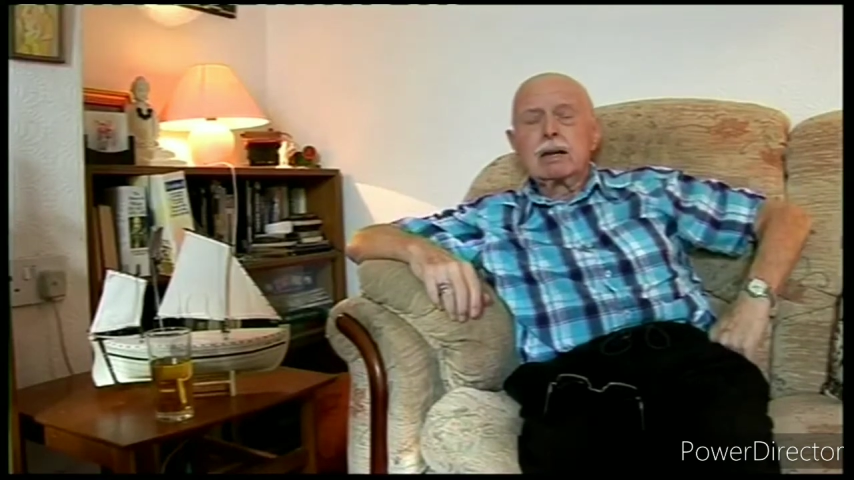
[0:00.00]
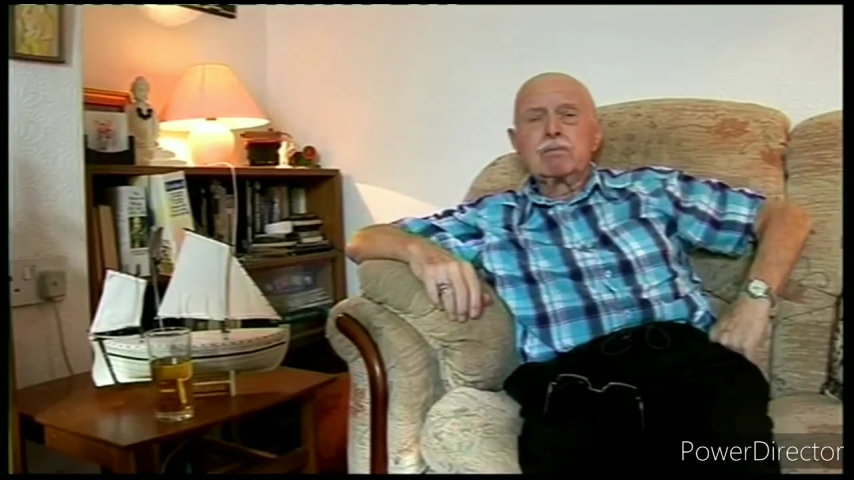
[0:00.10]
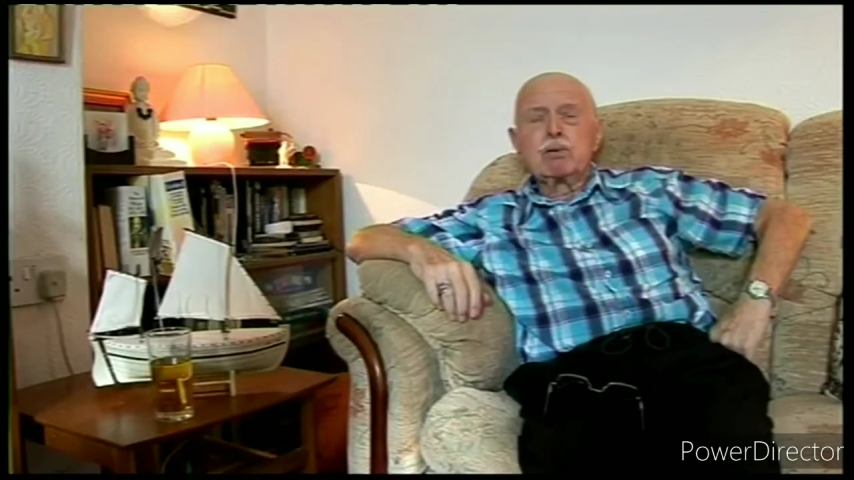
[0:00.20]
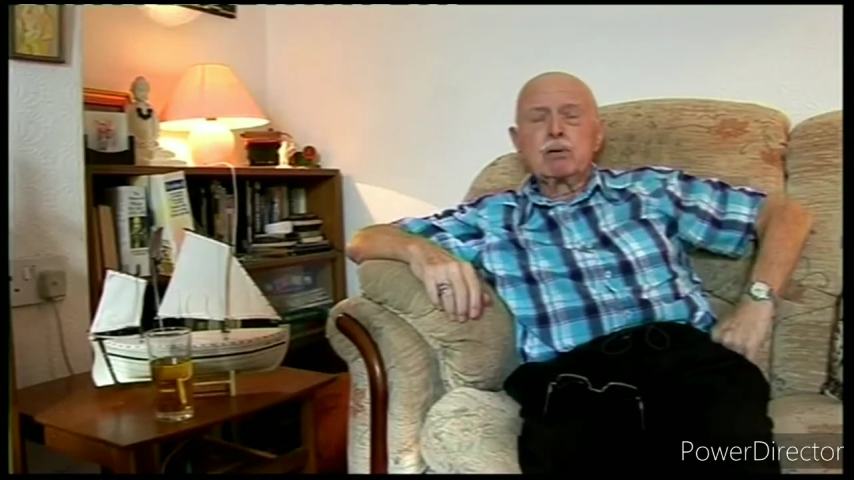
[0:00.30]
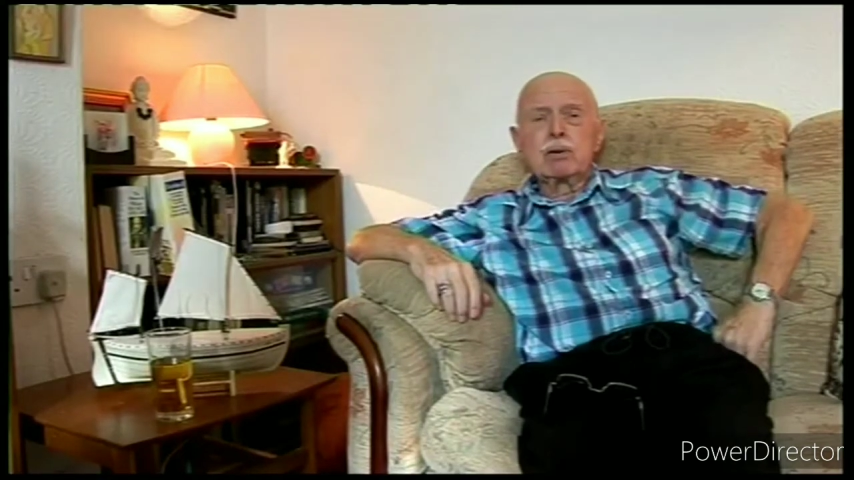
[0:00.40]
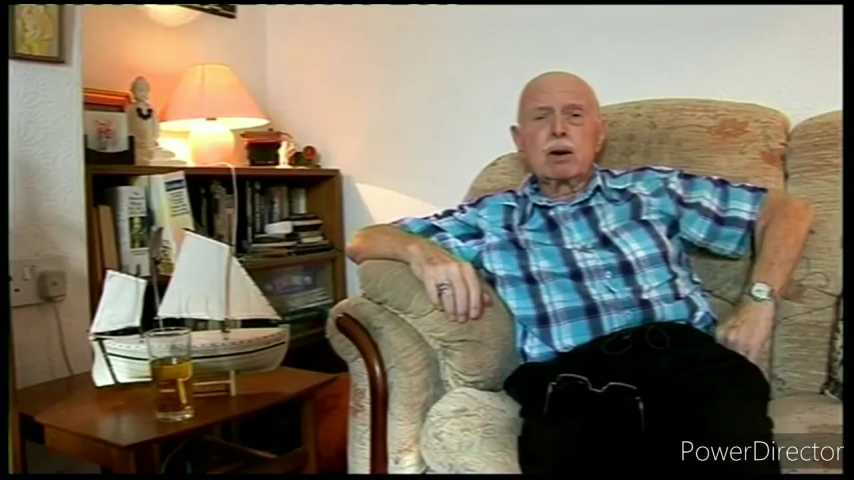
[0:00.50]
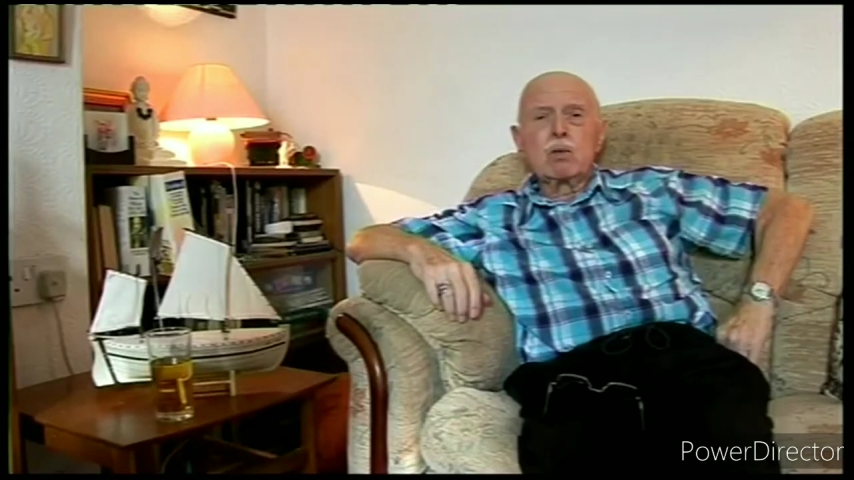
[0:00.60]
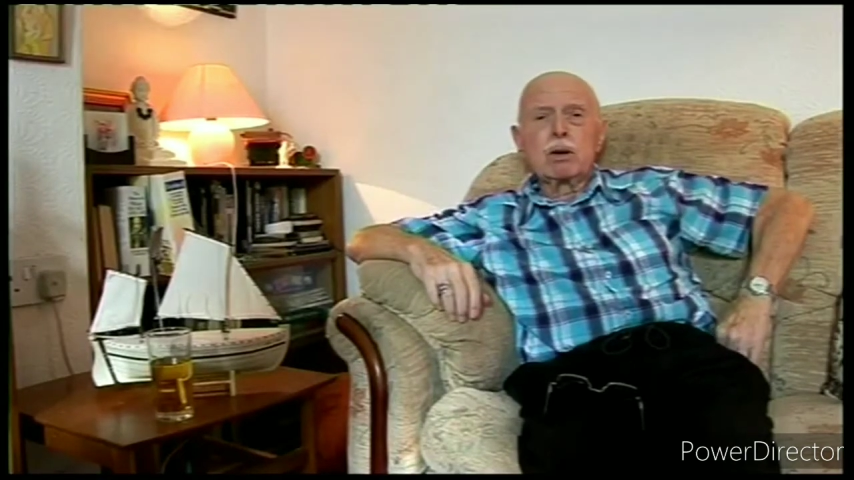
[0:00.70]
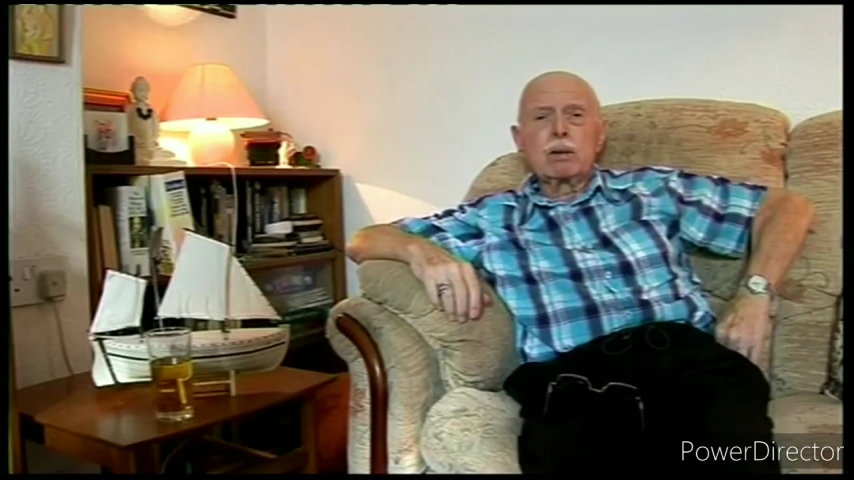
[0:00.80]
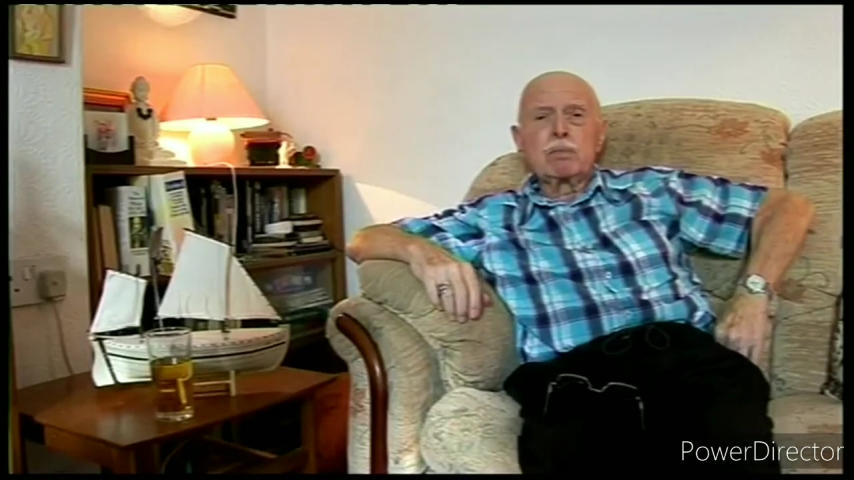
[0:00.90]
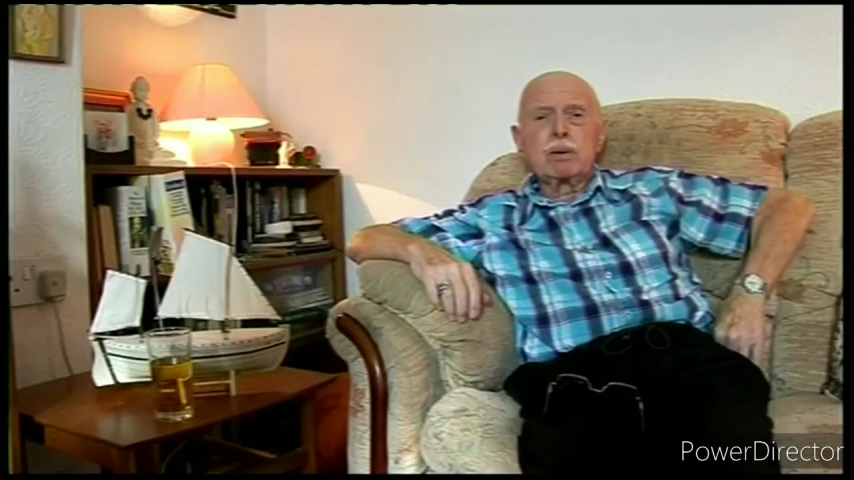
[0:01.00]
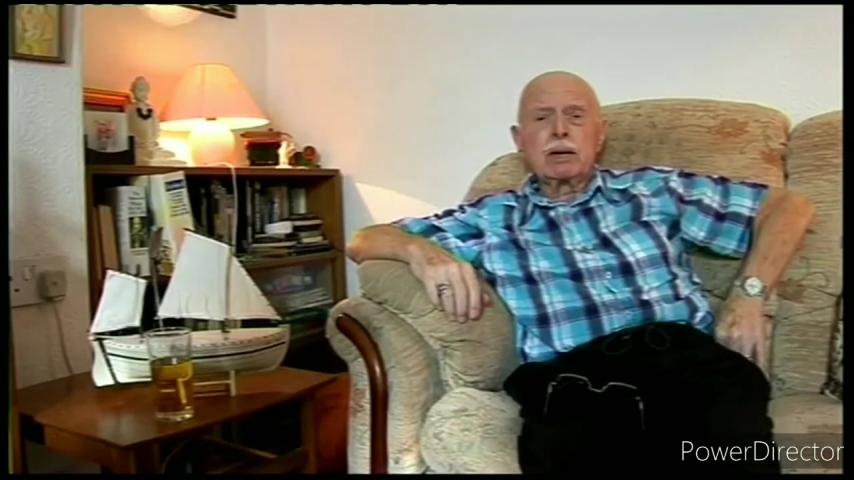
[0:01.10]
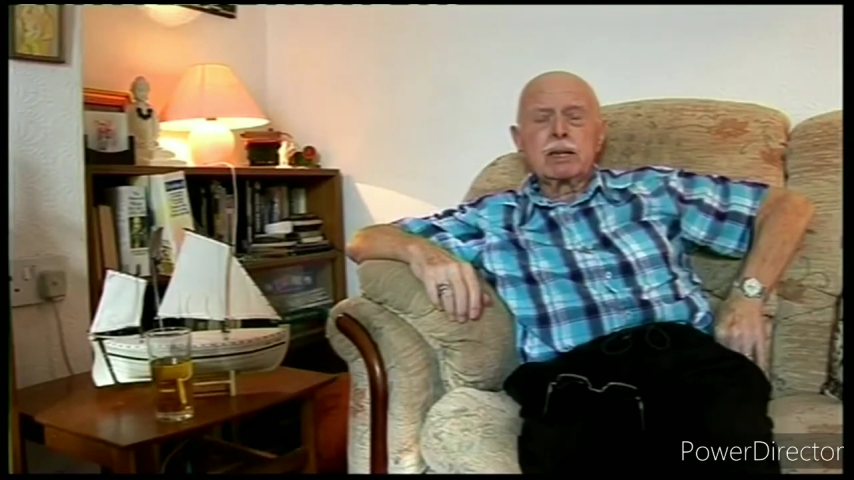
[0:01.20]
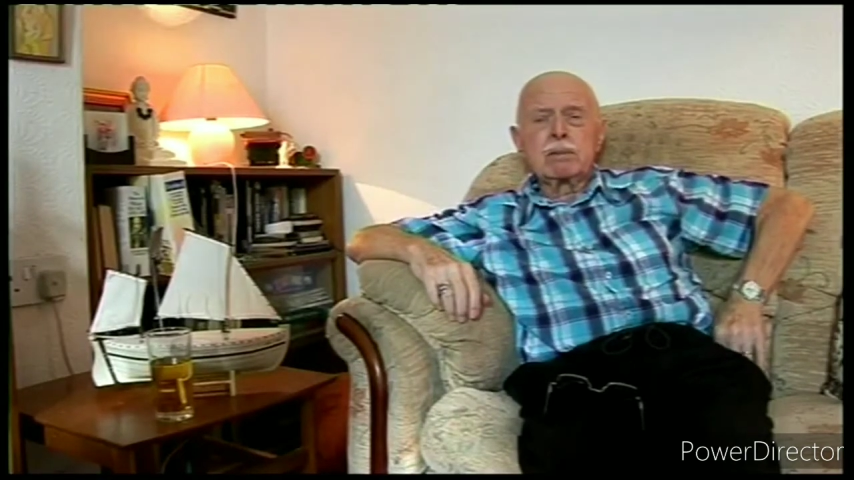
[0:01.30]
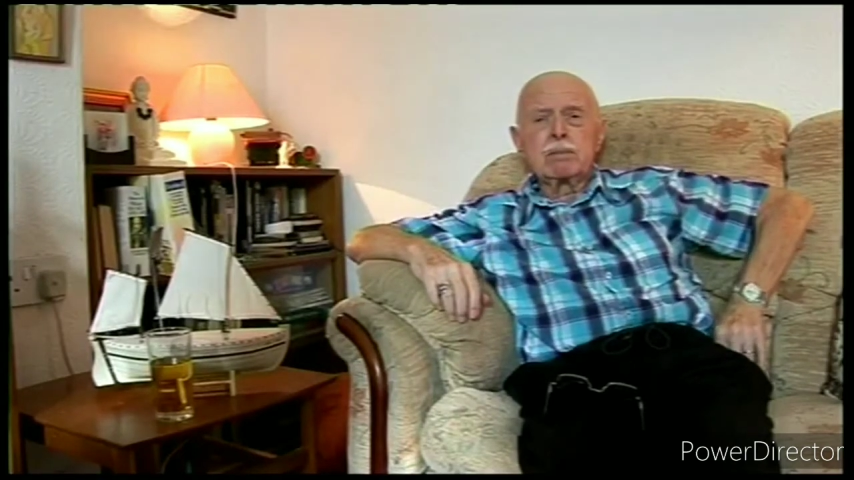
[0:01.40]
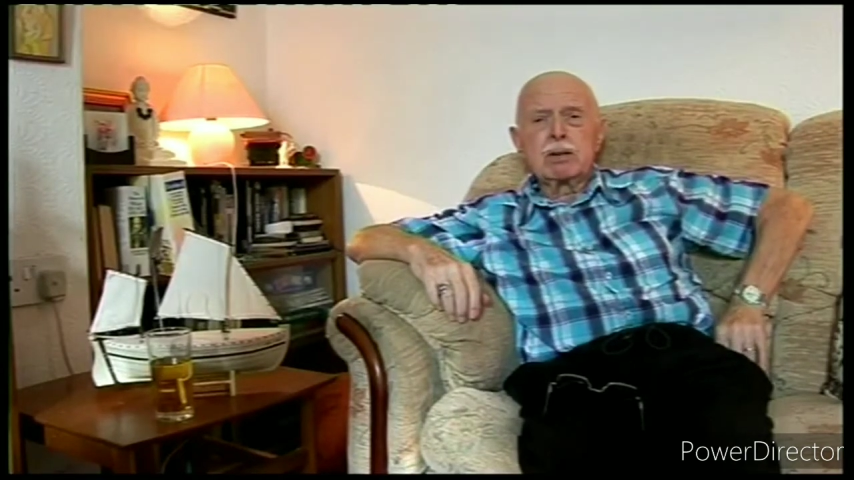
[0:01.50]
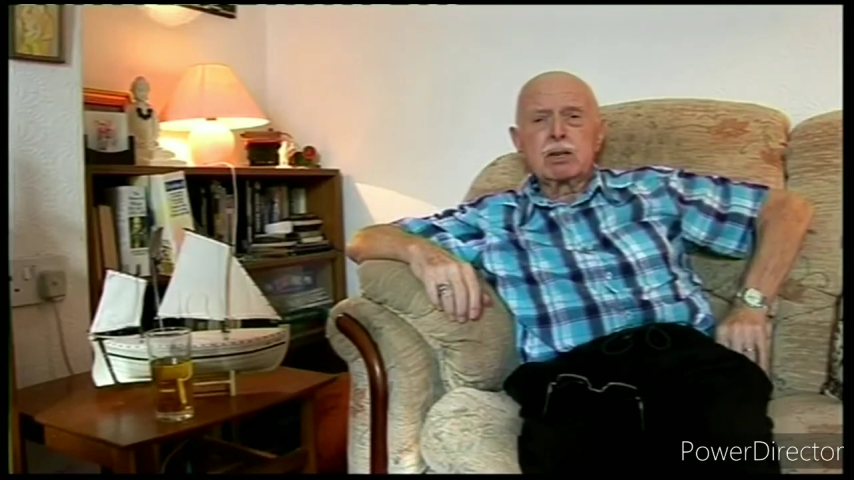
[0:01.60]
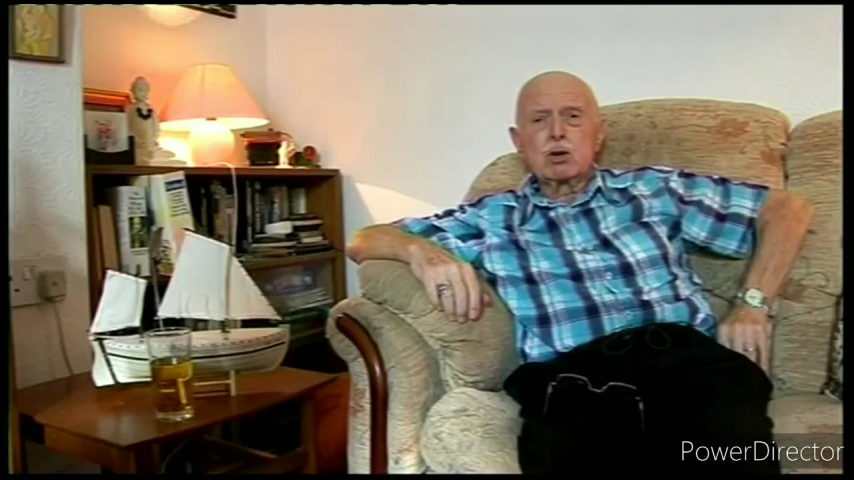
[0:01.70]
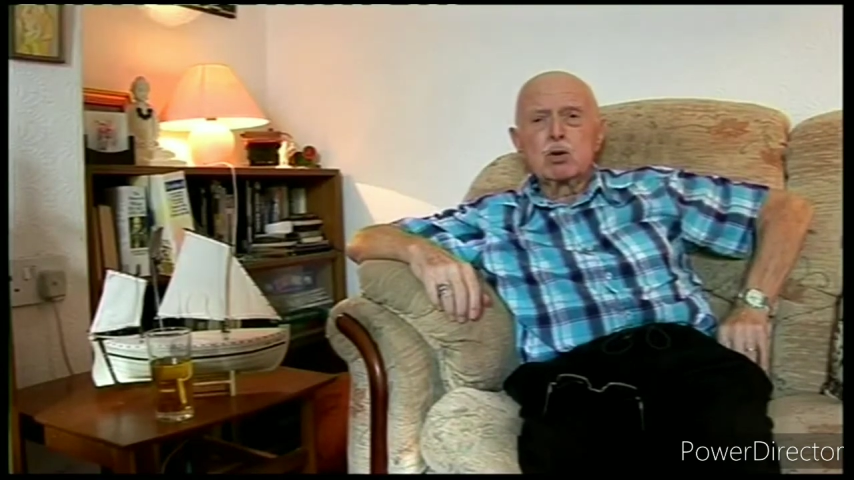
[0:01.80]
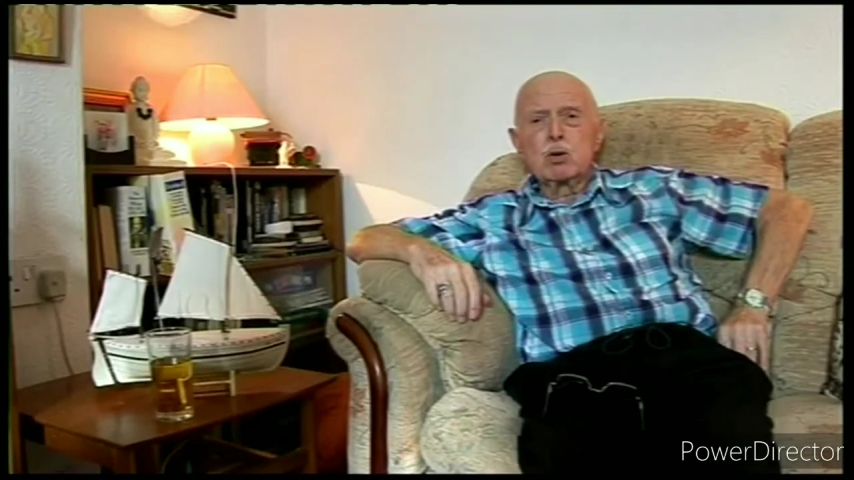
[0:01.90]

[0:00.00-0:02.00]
and pulled out what appeared to be